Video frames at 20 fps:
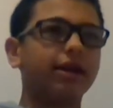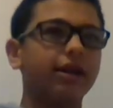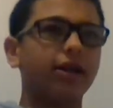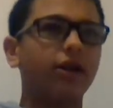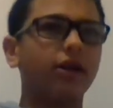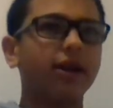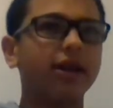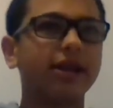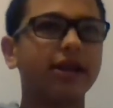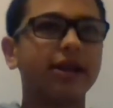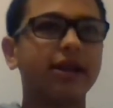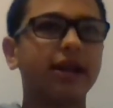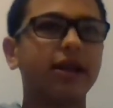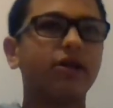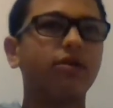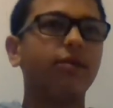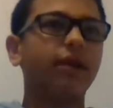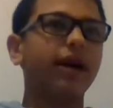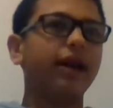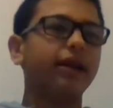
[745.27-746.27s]
they're
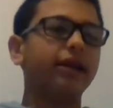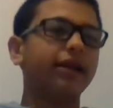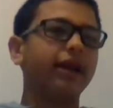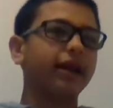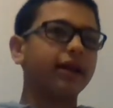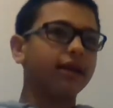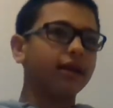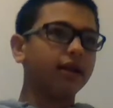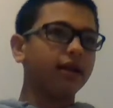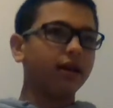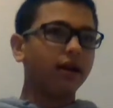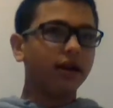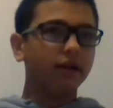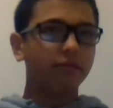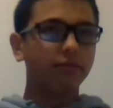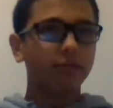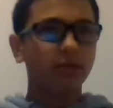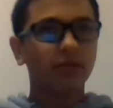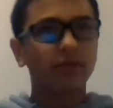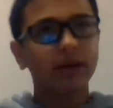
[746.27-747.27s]
insinuating that the
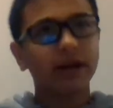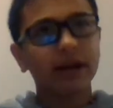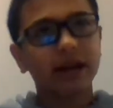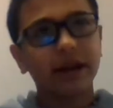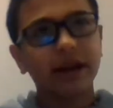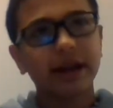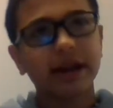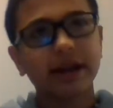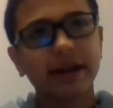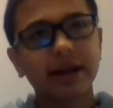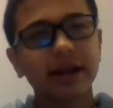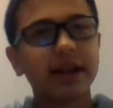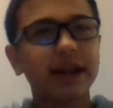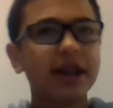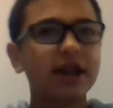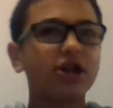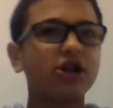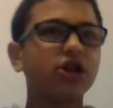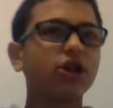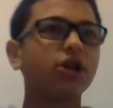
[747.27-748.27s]
young boy likes the
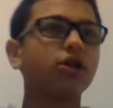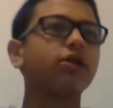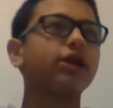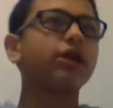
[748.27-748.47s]
teacher,